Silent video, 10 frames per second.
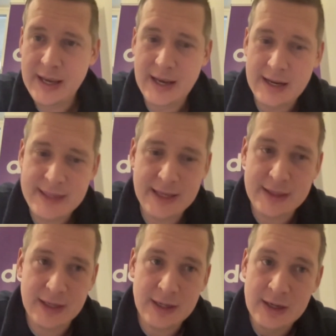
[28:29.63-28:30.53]
I
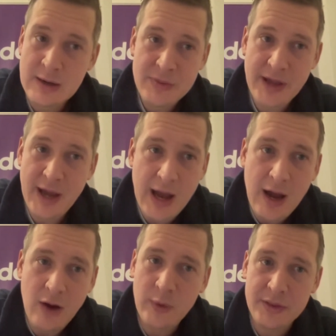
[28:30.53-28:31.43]
think the
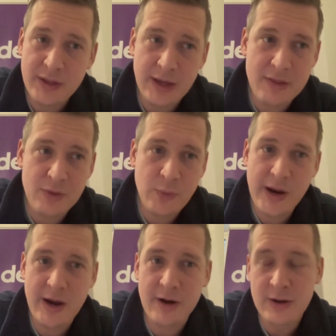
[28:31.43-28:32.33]
how and the
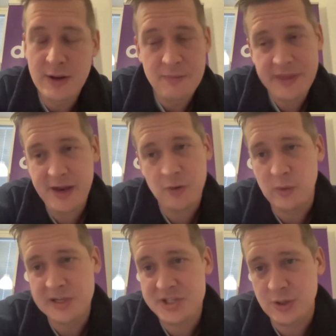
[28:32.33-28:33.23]
where, they are
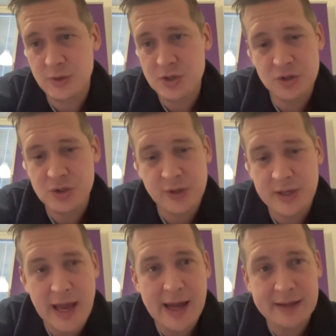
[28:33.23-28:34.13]
also, you
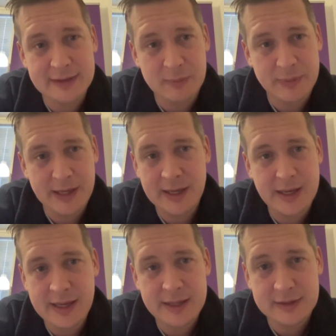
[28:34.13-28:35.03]
can add them
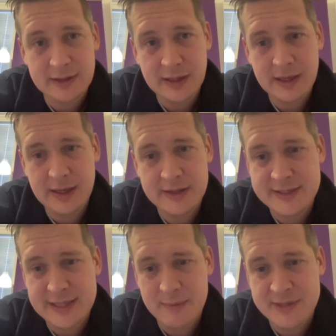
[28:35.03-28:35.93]
in the
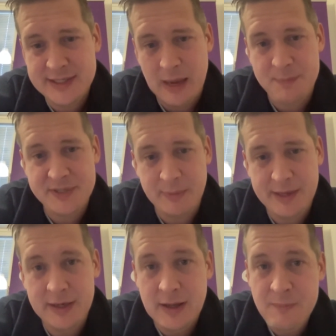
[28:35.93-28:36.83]
same steps. I
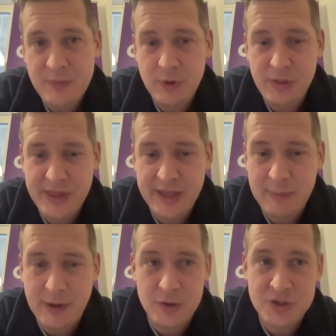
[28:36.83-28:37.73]
mean, when you think
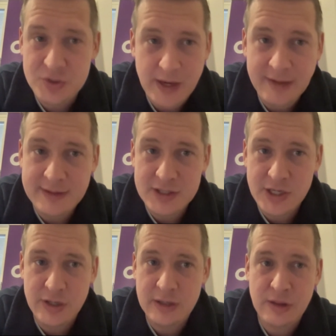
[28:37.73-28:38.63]
about strategy,
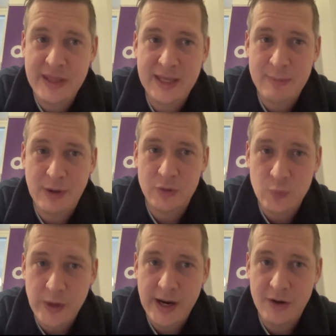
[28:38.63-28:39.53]
you need to think about
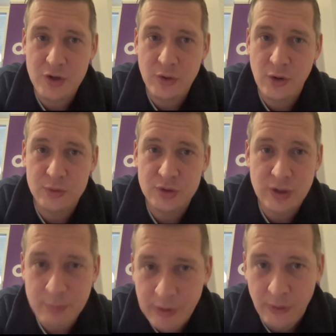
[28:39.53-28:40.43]
where you're going to
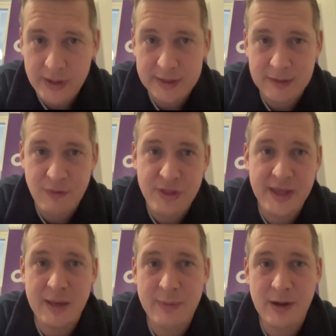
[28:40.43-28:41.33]
deploy it. If you
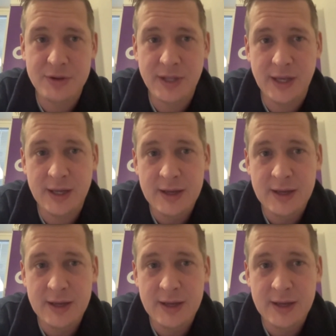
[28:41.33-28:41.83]
think about